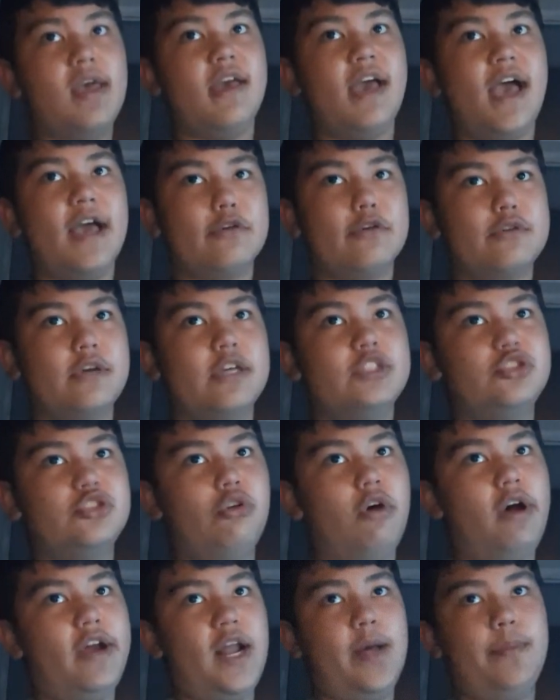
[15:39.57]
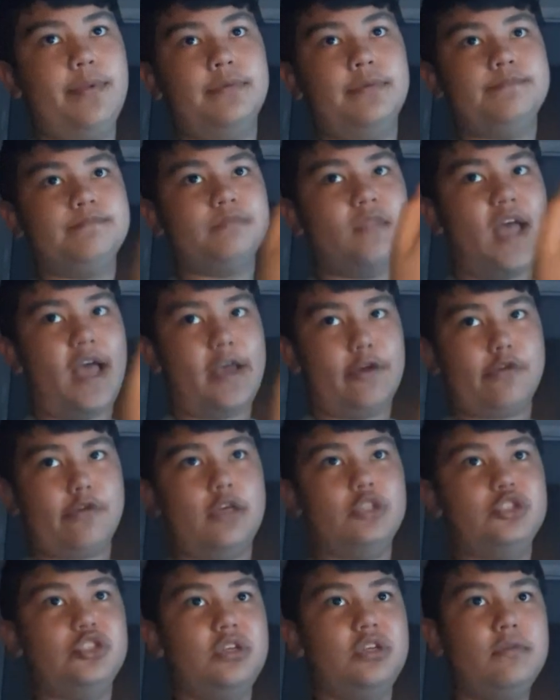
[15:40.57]
Aggregation lineup:
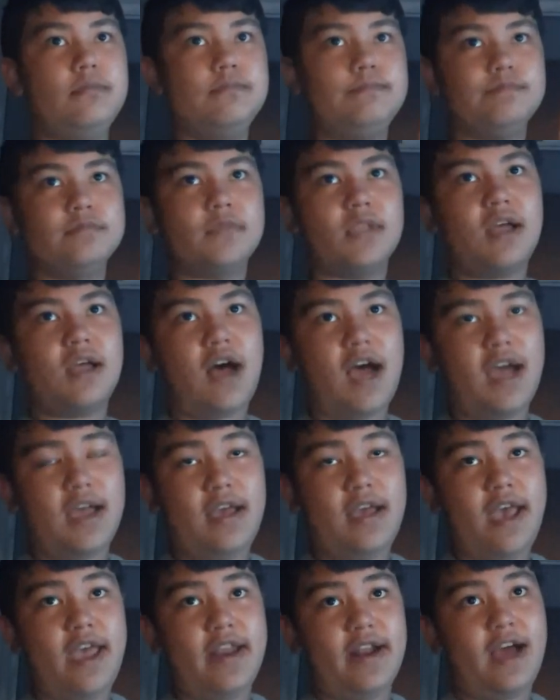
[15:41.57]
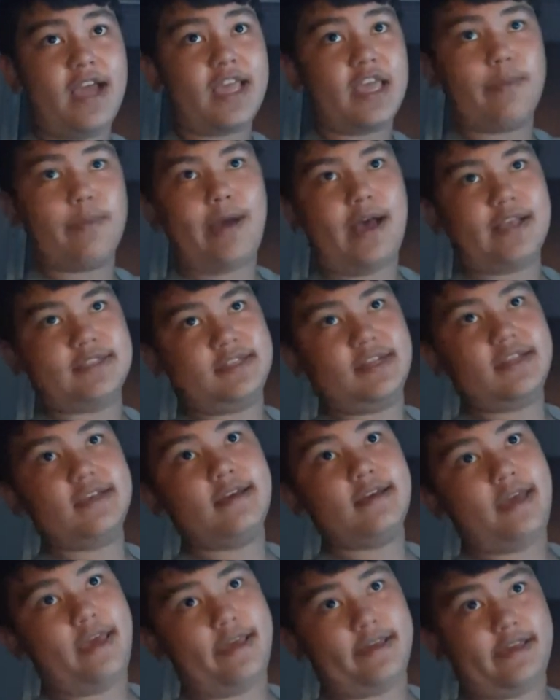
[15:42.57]
aggregation and high capacity,
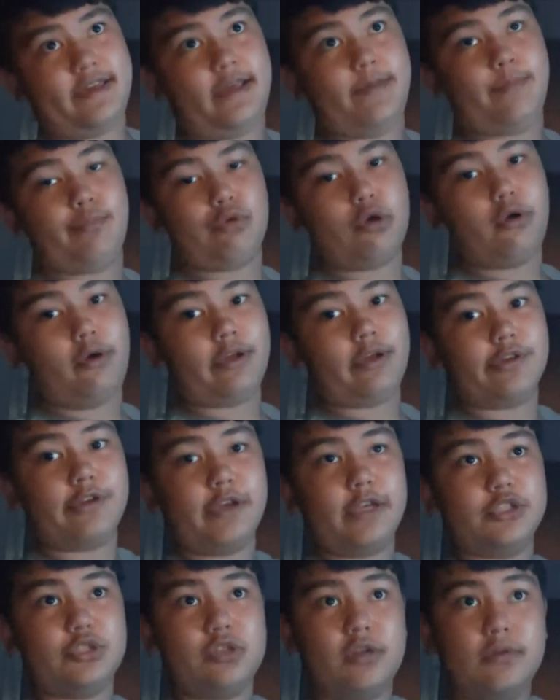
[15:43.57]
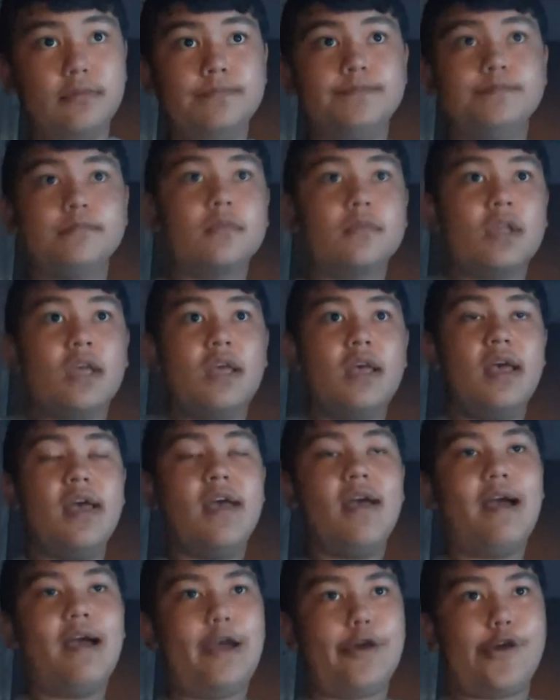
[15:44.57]
aka Pro Aggregation.
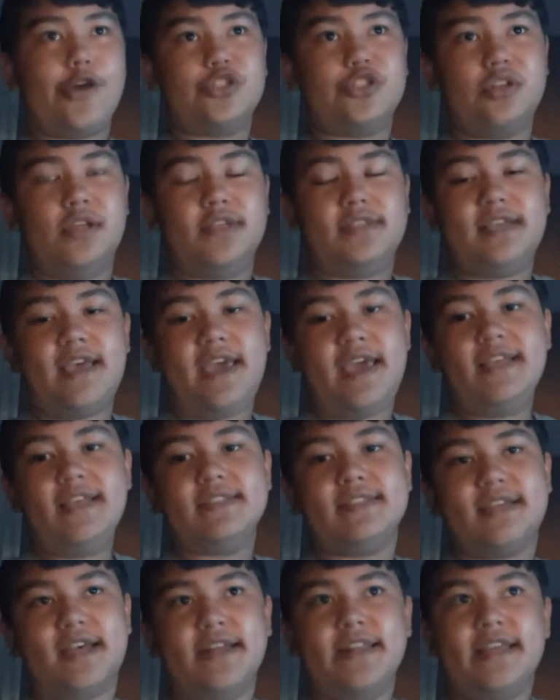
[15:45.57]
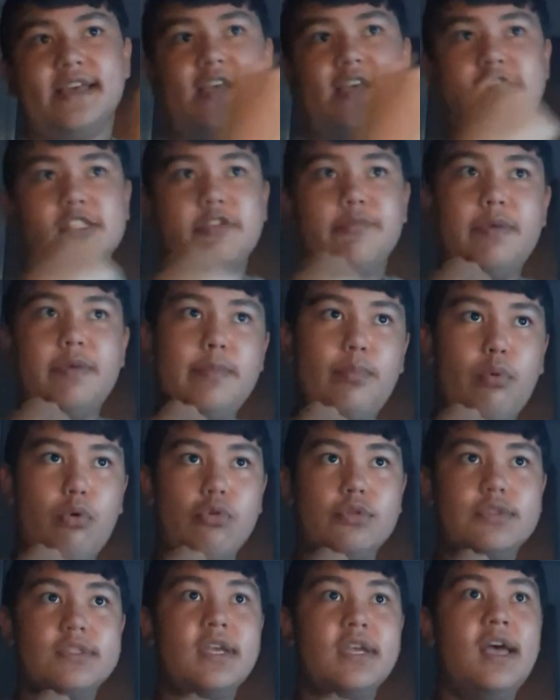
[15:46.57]
Aggregation has 8 10 gig SFP
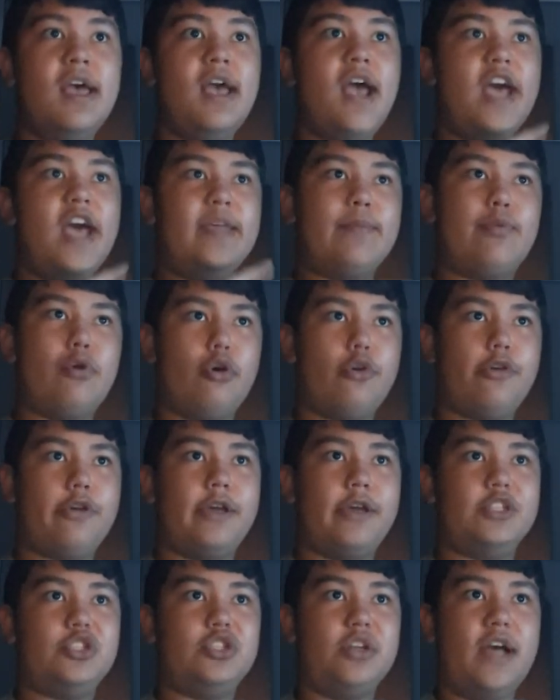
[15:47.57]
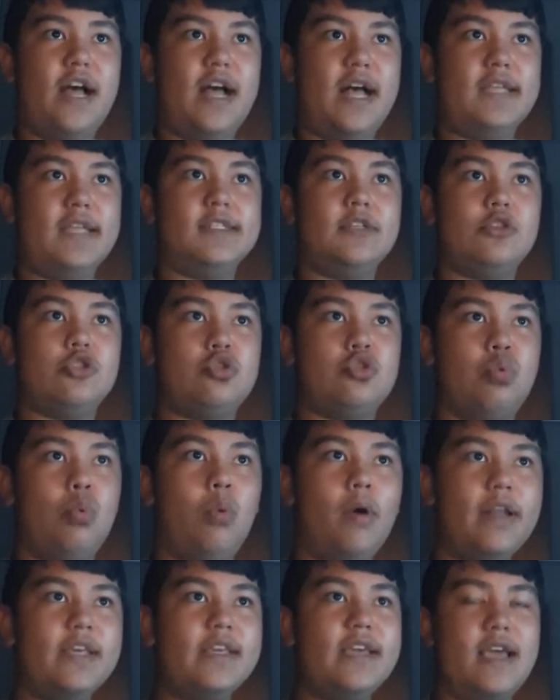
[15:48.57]
ports, and the Pro Aggregation has
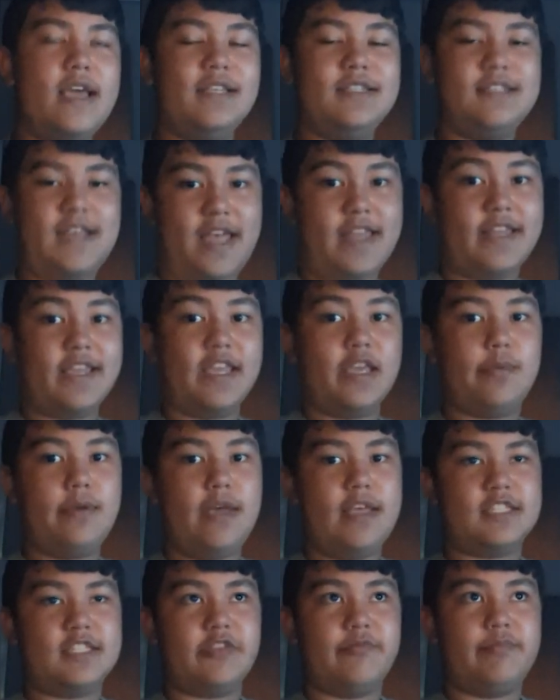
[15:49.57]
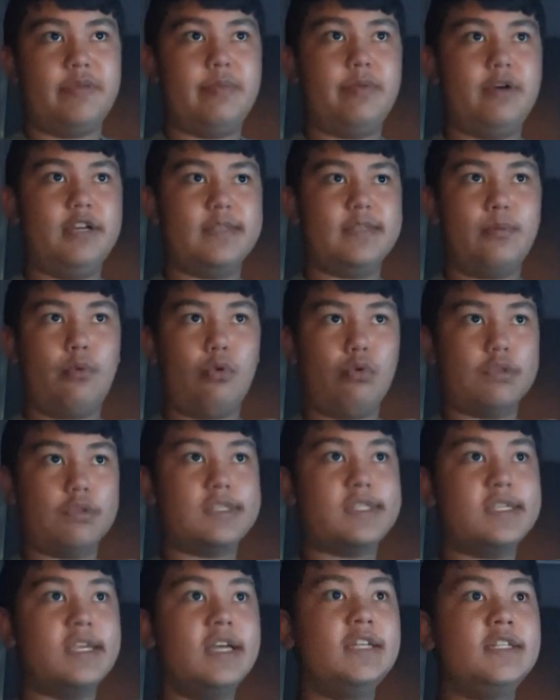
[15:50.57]
28 10 gig SFP plus
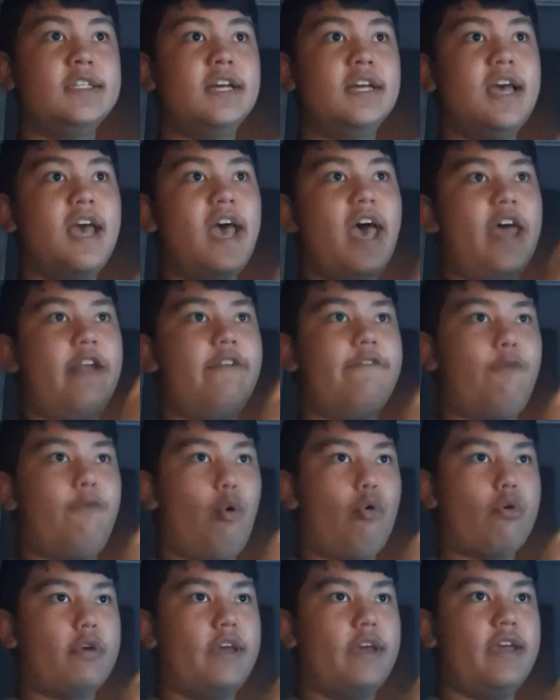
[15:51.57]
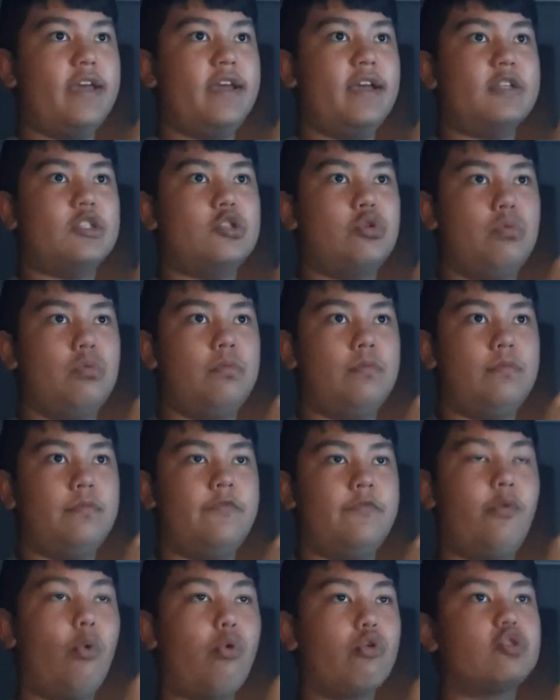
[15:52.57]
ports and 4
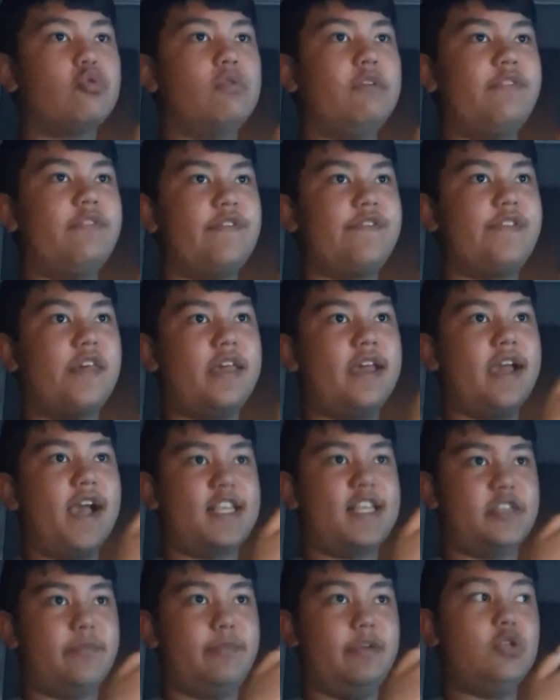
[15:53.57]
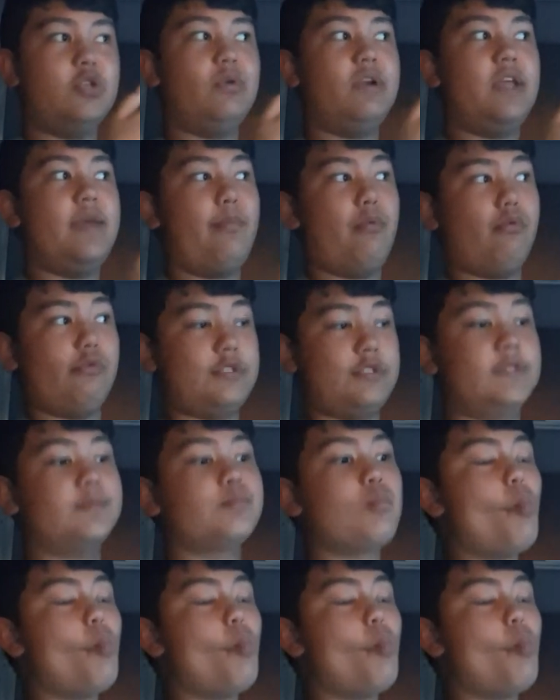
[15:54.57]
25 gig SFP 28 ports.